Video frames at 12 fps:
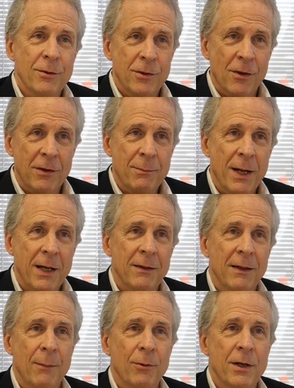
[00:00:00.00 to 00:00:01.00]
You talked about
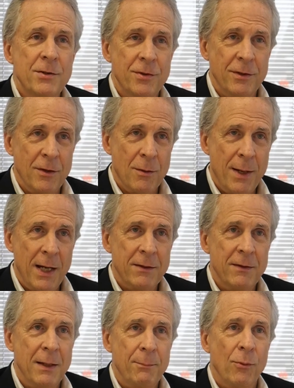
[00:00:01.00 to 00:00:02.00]
collaboration. To go back
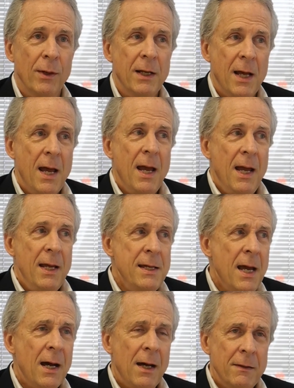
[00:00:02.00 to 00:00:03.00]
to that point,
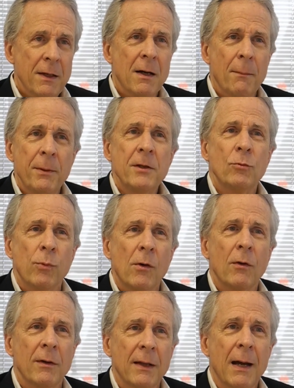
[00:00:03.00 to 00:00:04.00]
yeah, the companies will
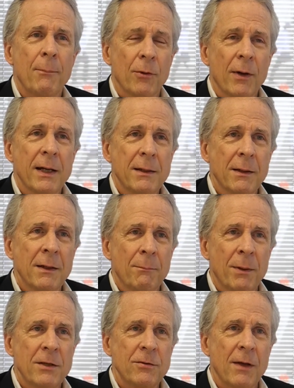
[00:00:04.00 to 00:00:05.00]
collaborate,
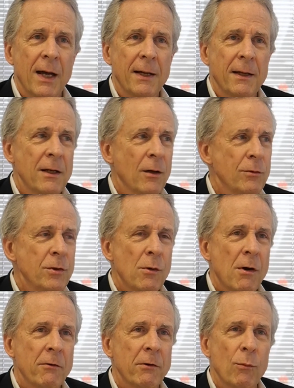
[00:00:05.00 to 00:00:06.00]
but it's like, two
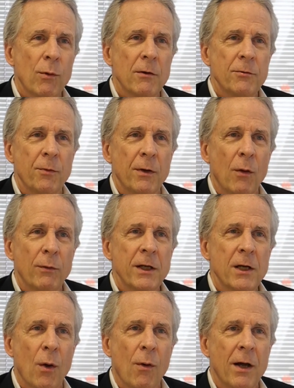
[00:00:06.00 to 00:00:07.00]
hungry wolves will only
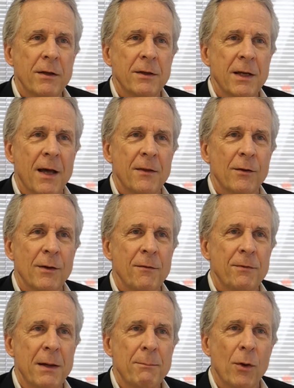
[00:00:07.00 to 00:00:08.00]
go hunt together if
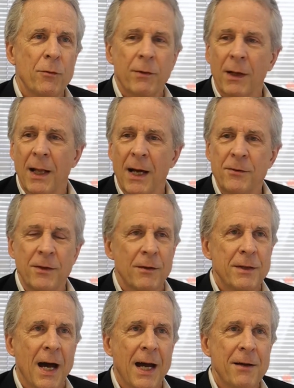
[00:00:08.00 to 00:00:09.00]
they both realize they'll
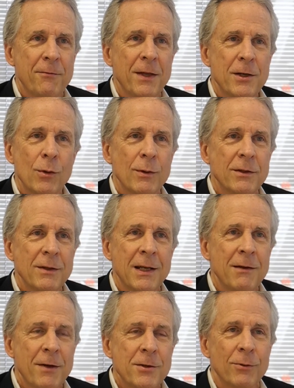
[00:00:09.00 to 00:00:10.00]
die if they do it
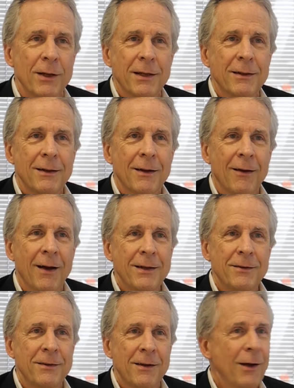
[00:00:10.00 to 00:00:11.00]
individually.
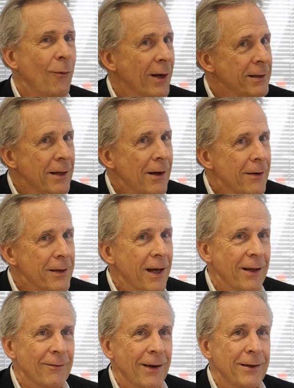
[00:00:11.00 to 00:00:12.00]
Right? They're not quite there
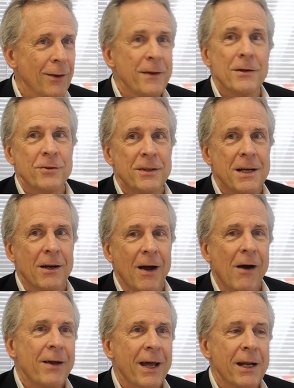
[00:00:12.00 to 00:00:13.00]
yet, right? Oh, there's a deer.
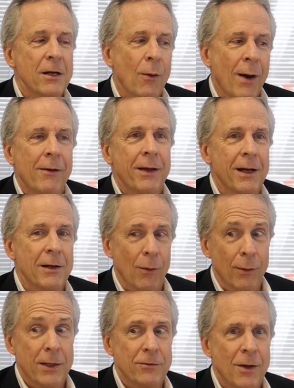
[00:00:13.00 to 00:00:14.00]
I'll get it. No, I'll get it. No,
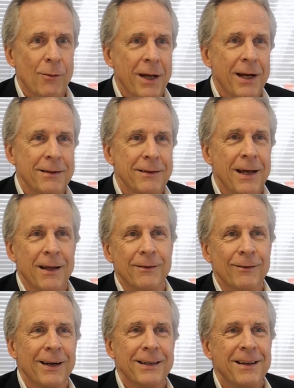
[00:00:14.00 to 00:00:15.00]
let's go get it together,
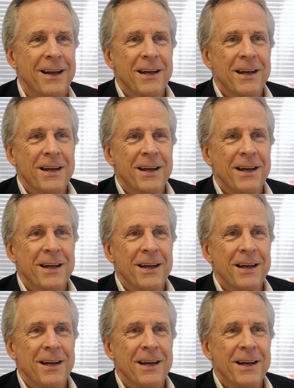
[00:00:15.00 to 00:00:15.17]
right?